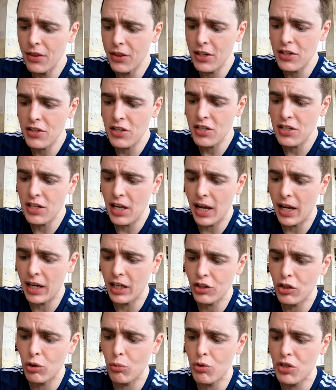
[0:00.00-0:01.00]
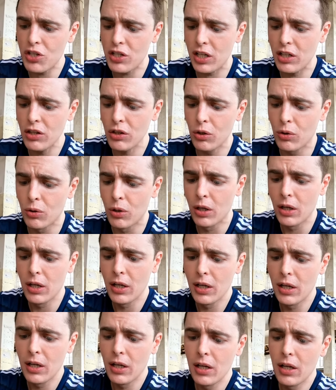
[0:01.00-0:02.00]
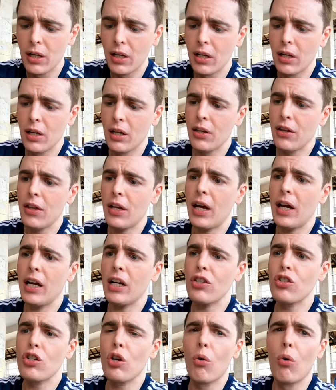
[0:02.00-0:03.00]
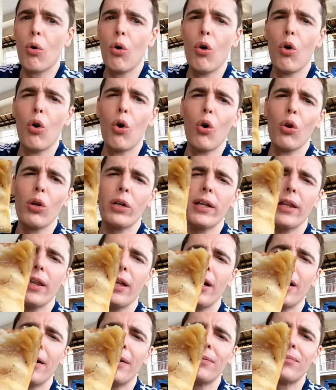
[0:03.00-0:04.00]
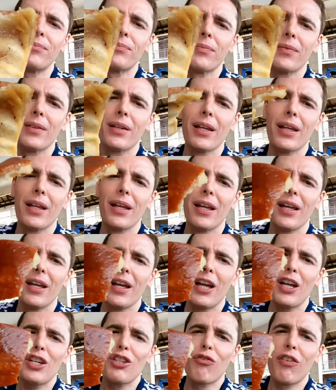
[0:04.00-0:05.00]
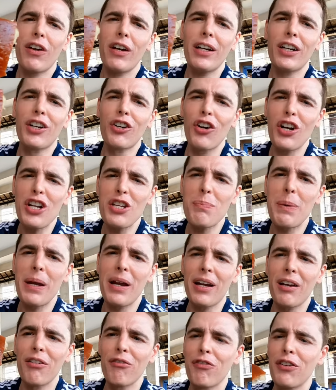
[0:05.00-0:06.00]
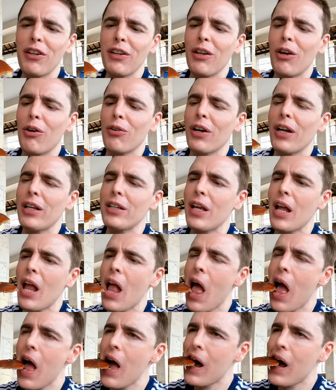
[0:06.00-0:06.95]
This is the actual skin though. The actual, oh look at that. It's very crispy, I can feel it already.